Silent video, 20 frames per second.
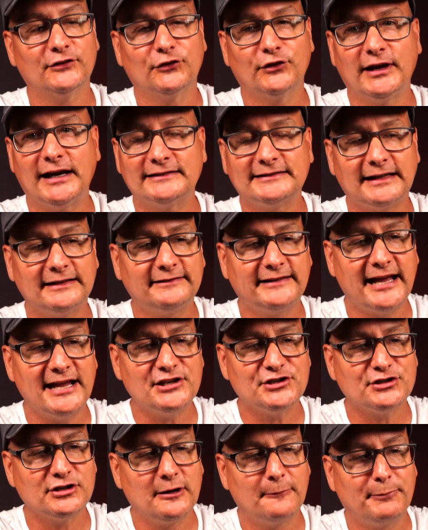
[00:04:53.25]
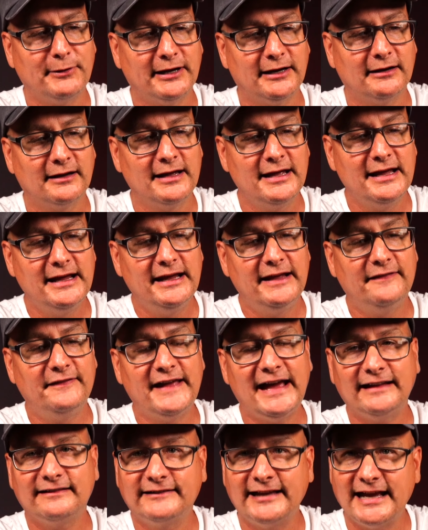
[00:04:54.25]
So you got that tension up here and
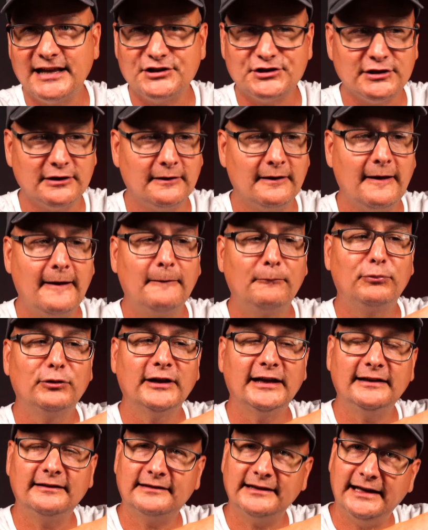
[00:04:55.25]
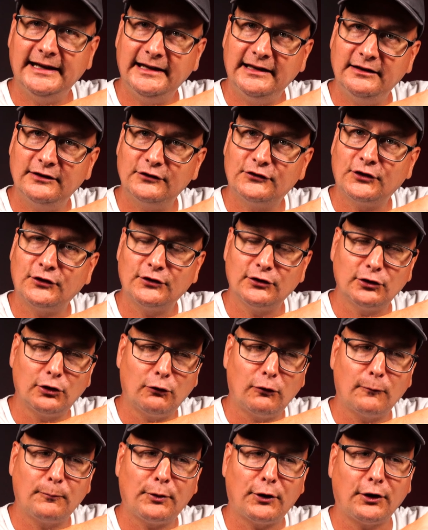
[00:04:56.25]
that tension plays into the
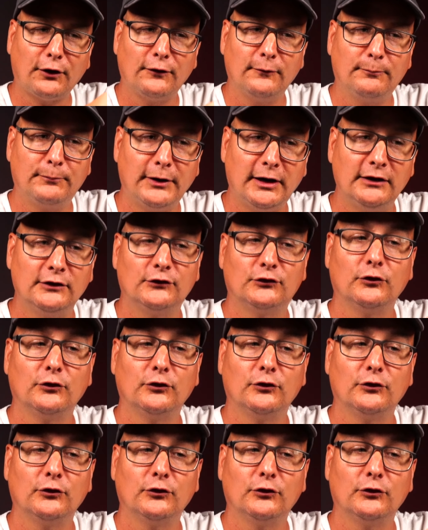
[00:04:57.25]
lower part of the button.